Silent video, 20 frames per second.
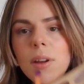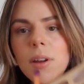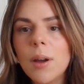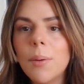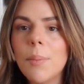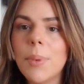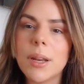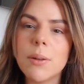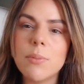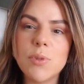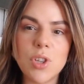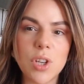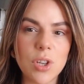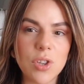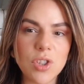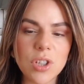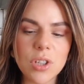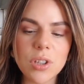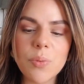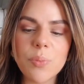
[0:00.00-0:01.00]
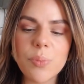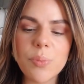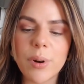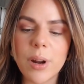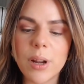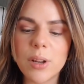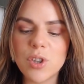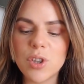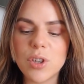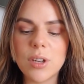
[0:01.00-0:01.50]
but I'm changing the
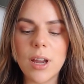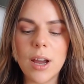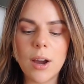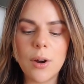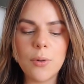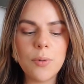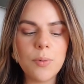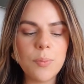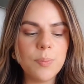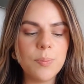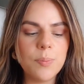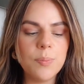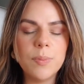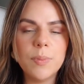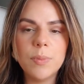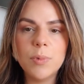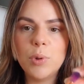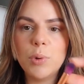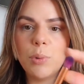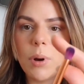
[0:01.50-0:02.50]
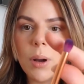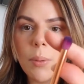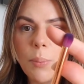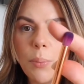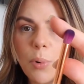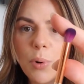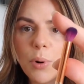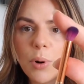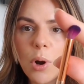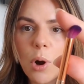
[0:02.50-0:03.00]
brush now to a
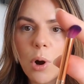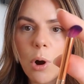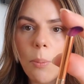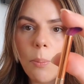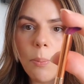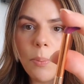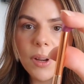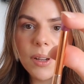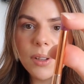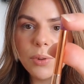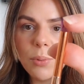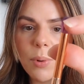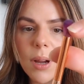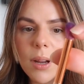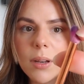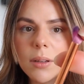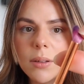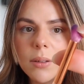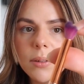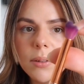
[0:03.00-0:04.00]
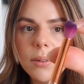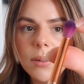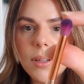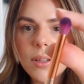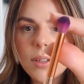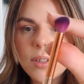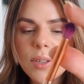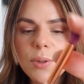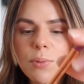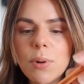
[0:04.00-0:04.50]
more compact one.
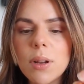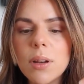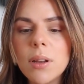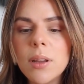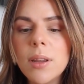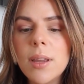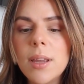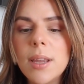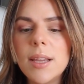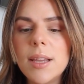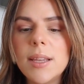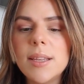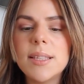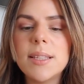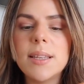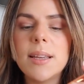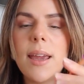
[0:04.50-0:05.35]
This one is the